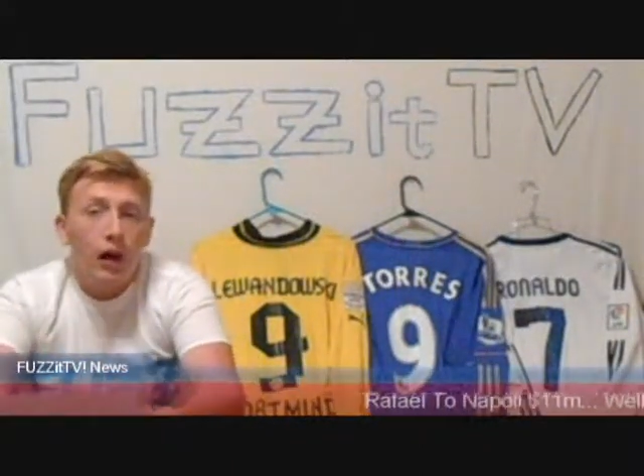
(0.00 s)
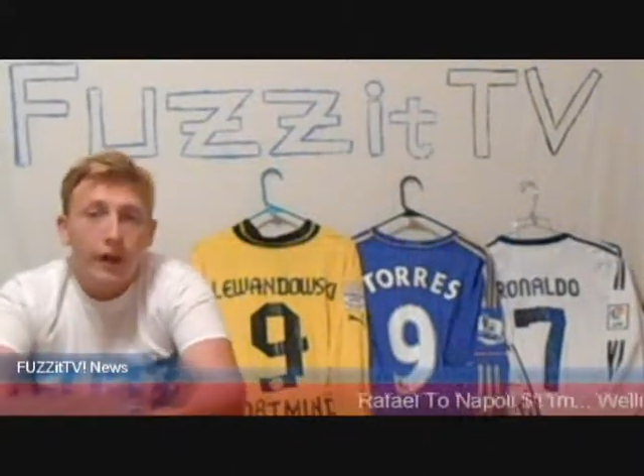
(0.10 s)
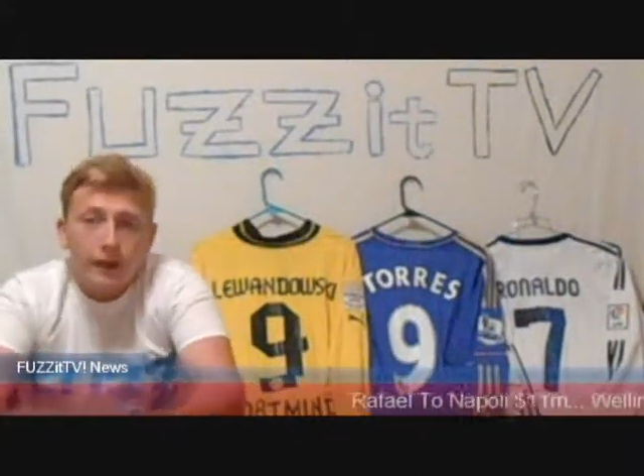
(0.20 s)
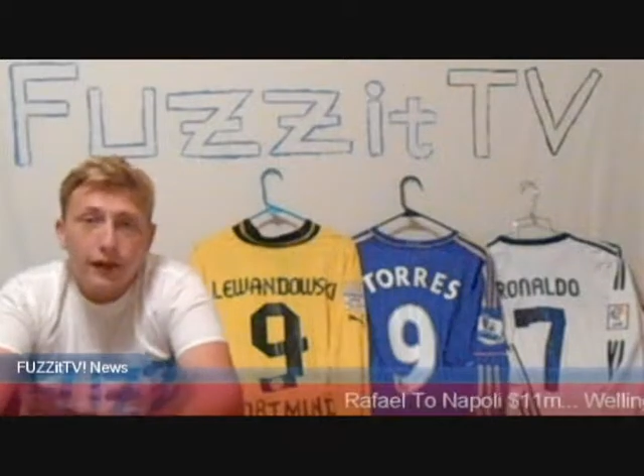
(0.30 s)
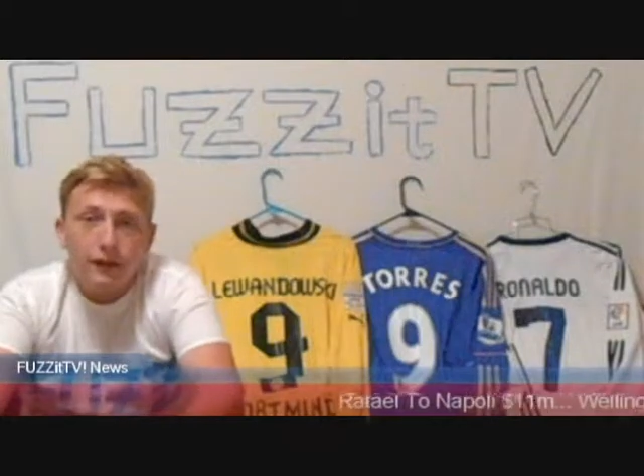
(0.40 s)

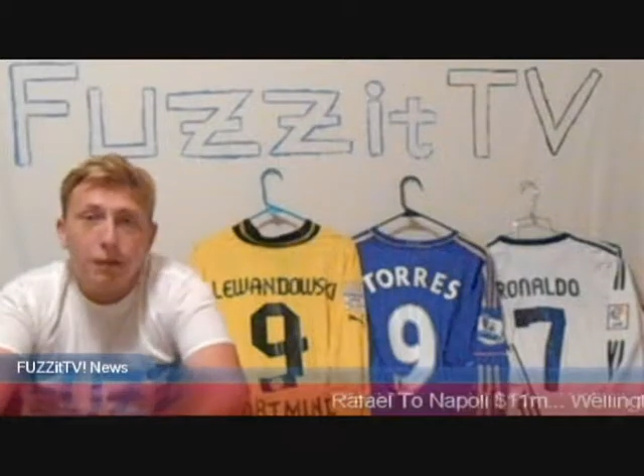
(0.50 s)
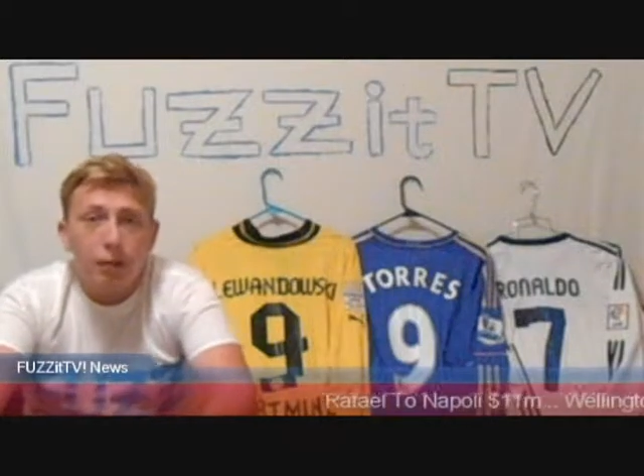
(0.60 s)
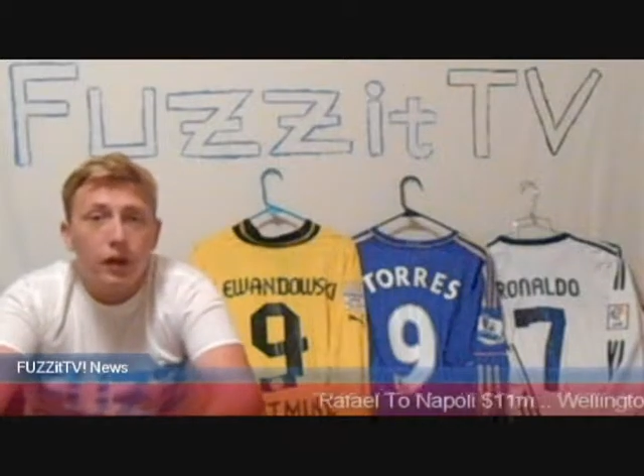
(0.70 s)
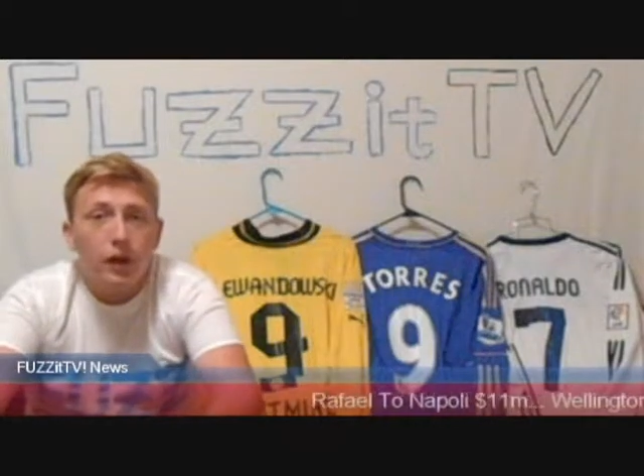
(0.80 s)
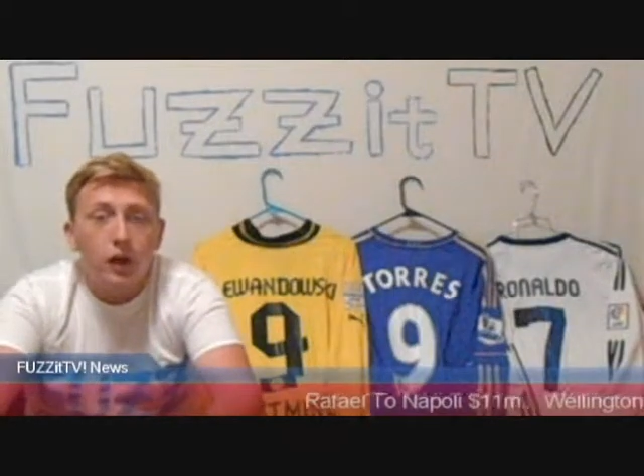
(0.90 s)
I think it's a
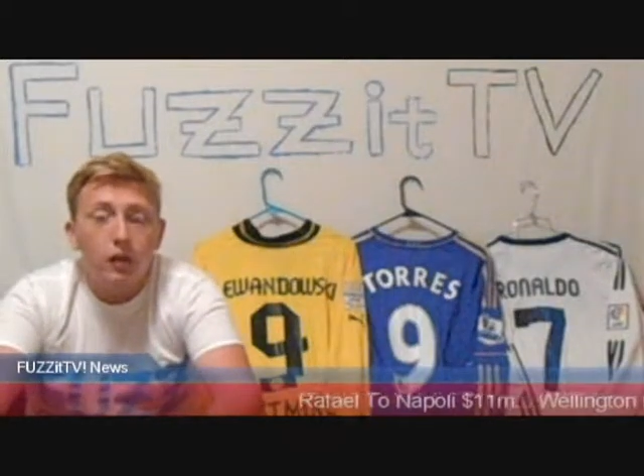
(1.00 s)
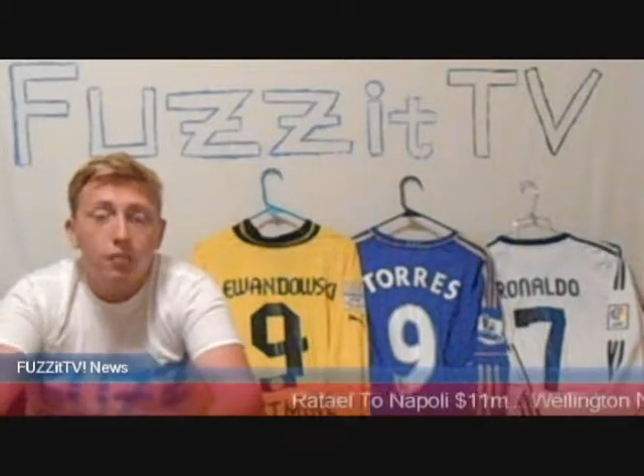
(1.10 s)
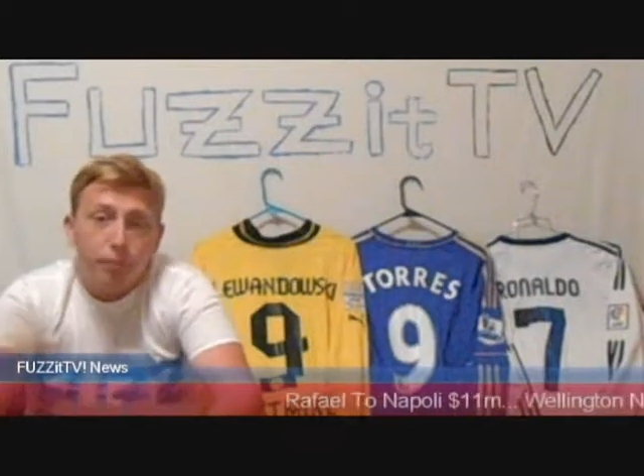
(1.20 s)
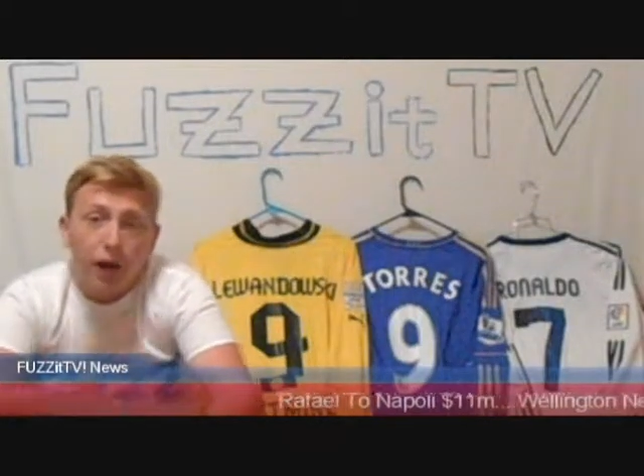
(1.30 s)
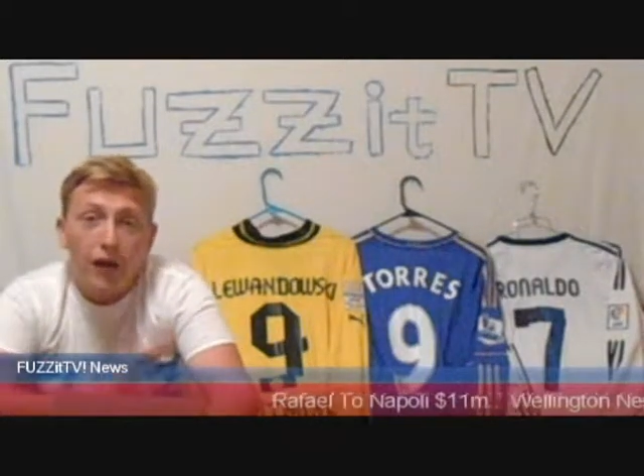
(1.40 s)
pretty
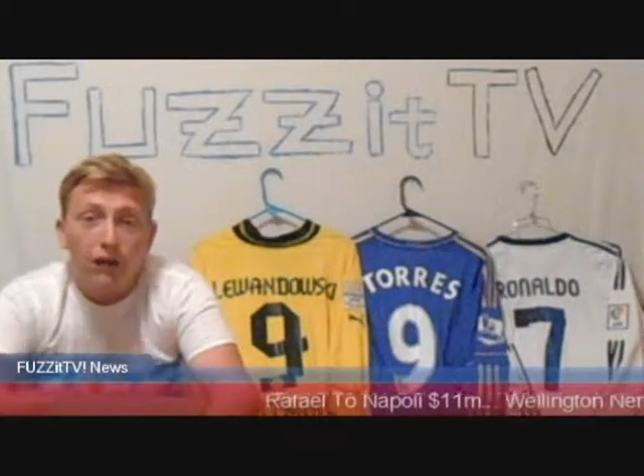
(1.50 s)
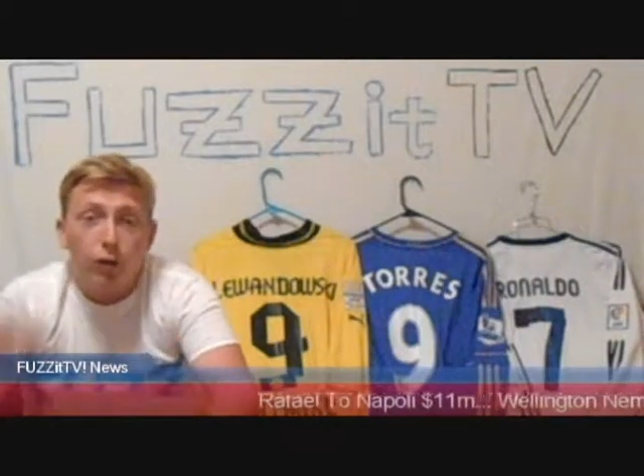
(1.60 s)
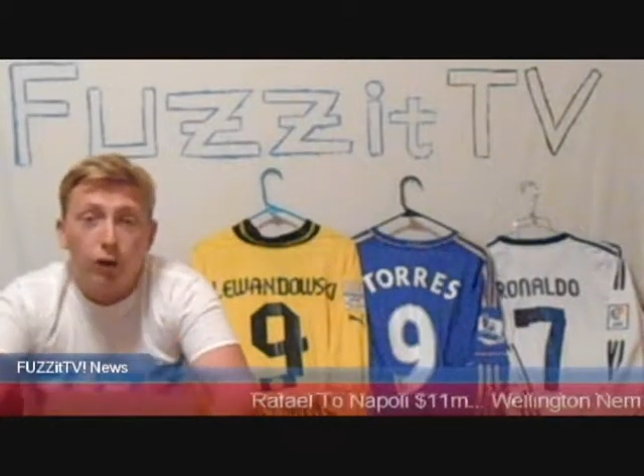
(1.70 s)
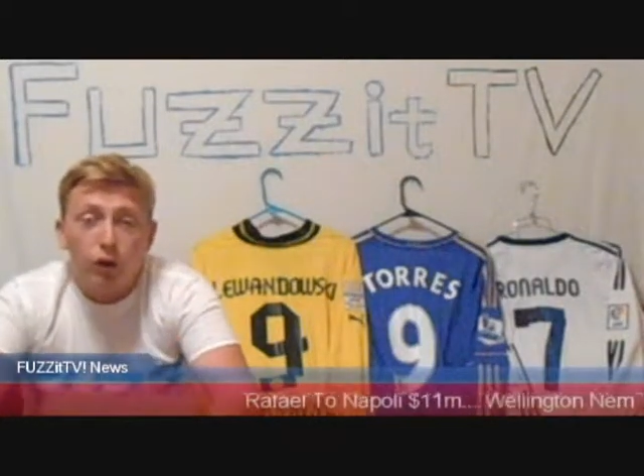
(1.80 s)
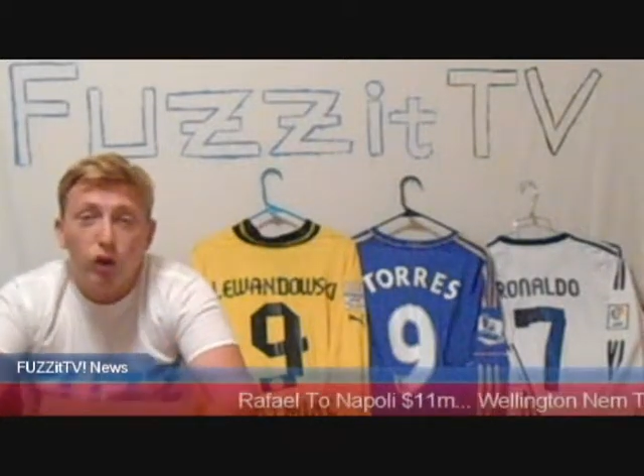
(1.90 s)
good price for